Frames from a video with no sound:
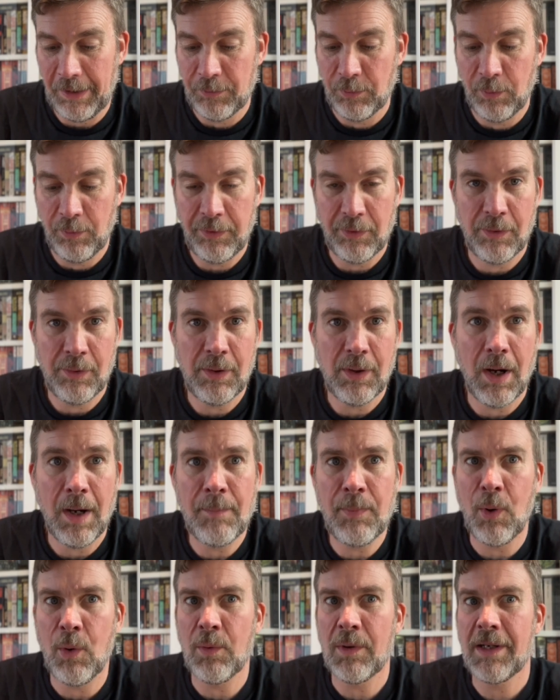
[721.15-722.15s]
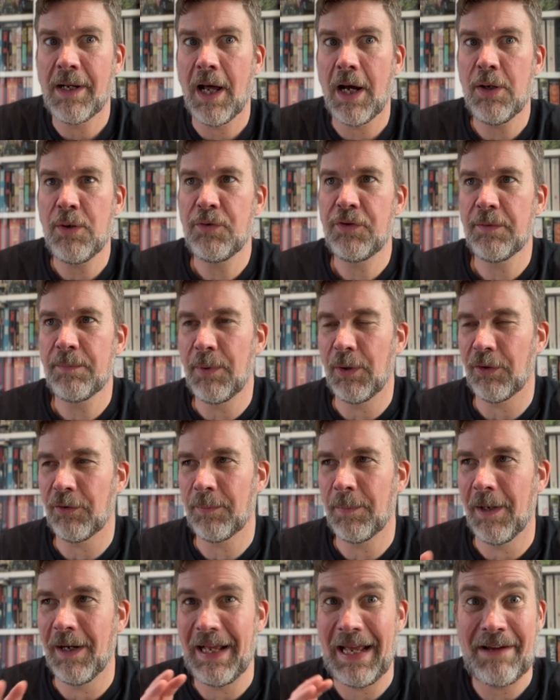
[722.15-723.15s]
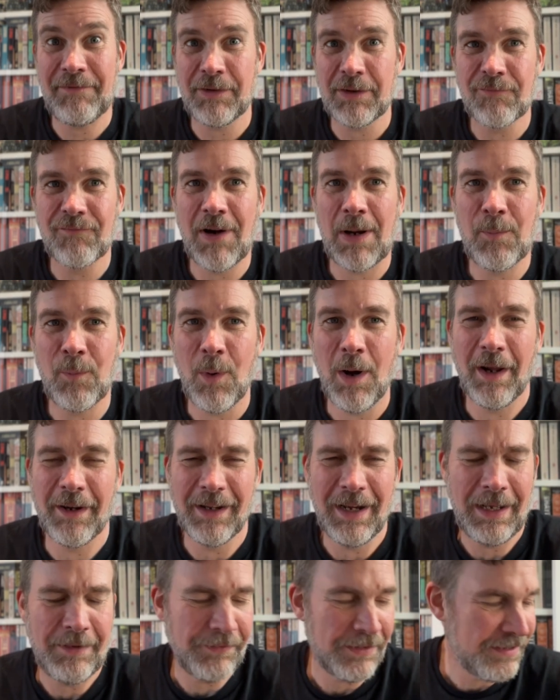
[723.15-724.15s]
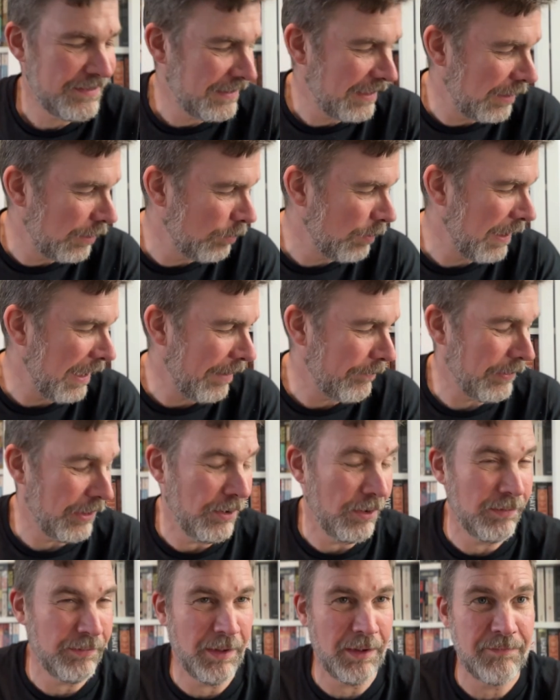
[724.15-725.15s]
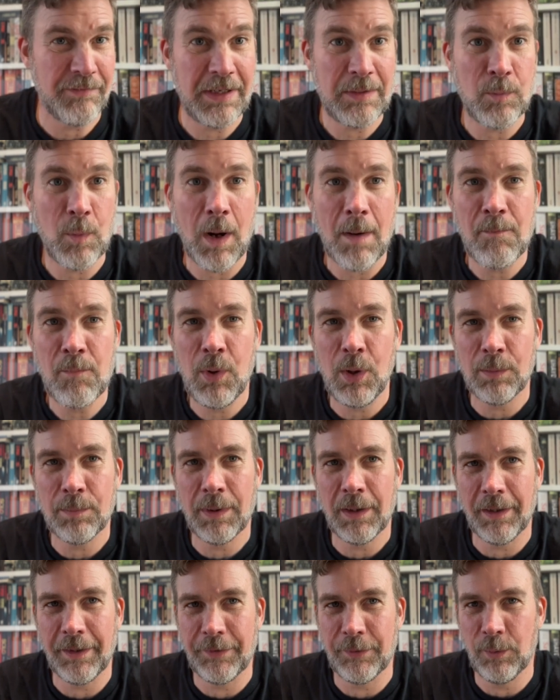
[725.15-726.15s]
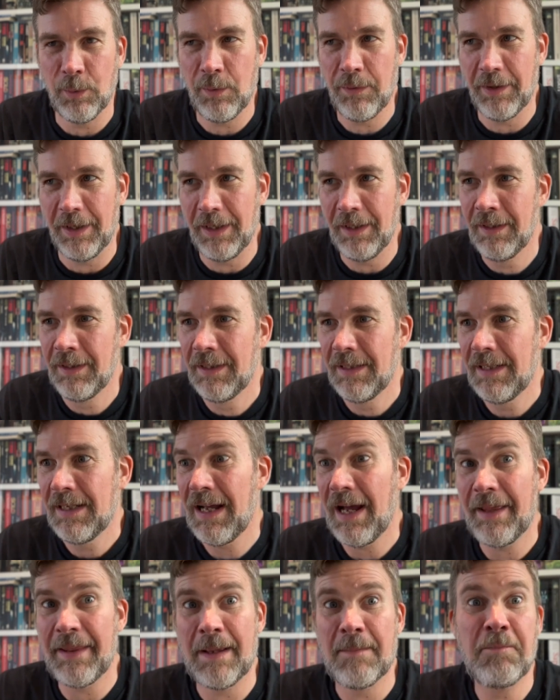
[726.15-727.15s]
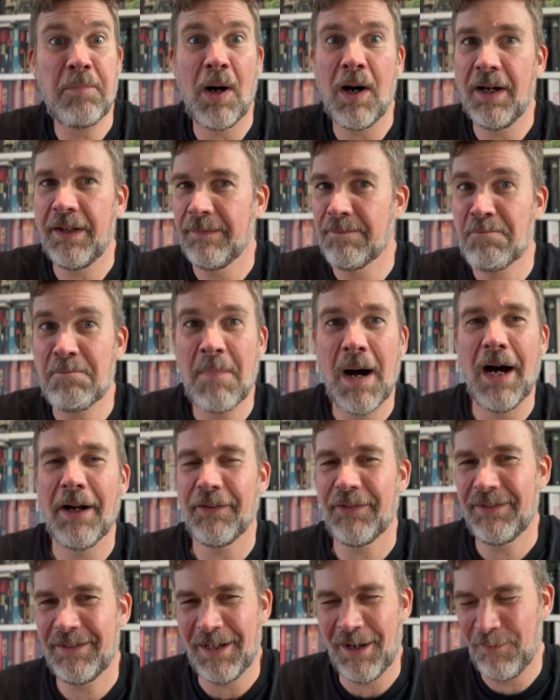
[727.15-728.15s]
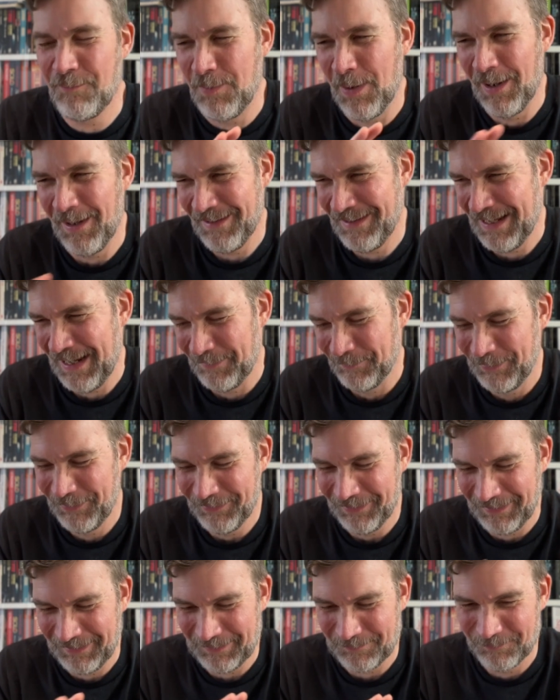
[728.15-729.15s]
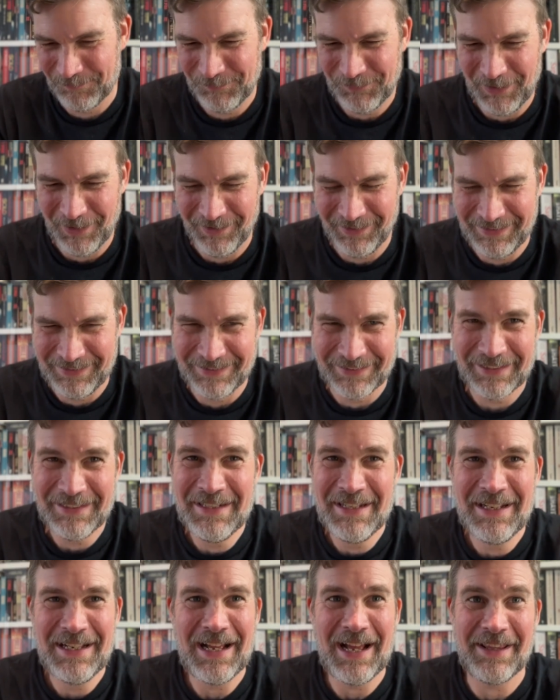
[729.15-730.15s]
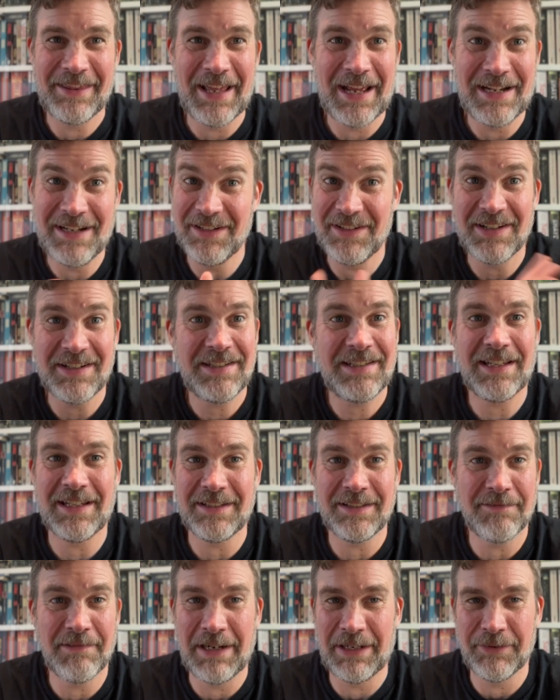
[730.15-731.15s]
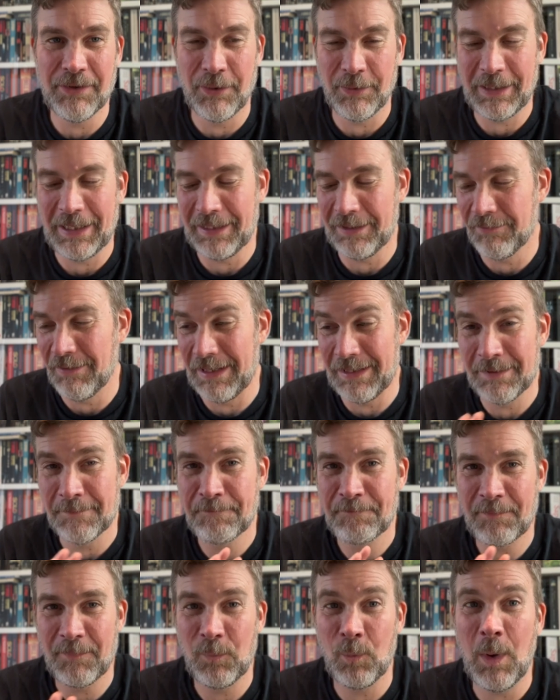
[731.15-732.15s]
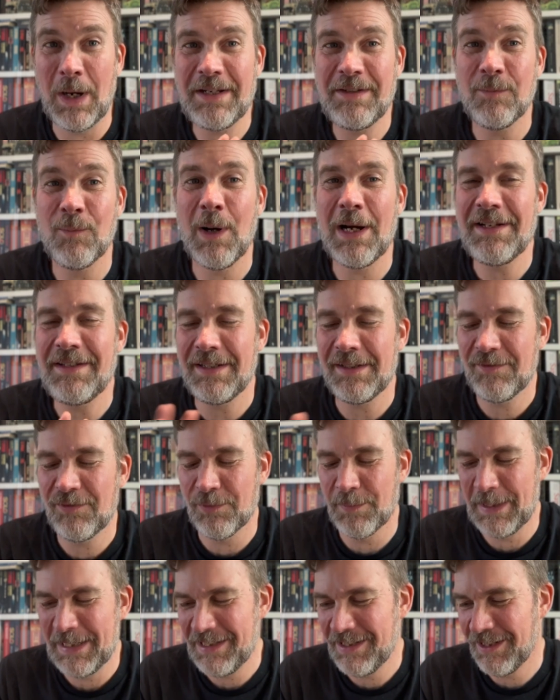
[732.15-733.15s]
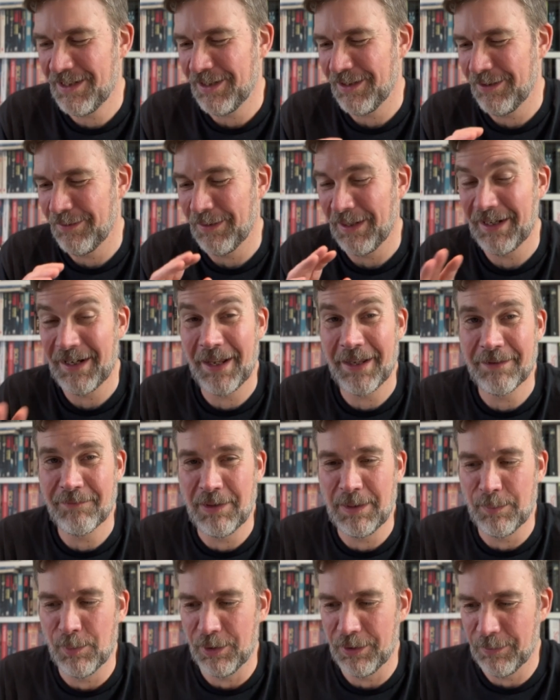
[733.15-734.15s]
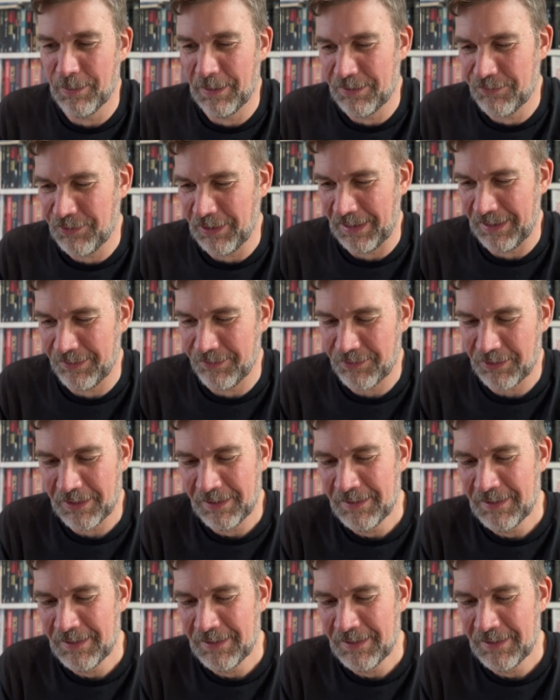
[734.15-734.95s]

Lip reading: an author who I bought loads of books by, having read one. I have this terrible habit of I read one book by an author and then buy as much stuff by them as I can find. And then it just sits around not getting read, waiting for me to do another Read What You Own challenge.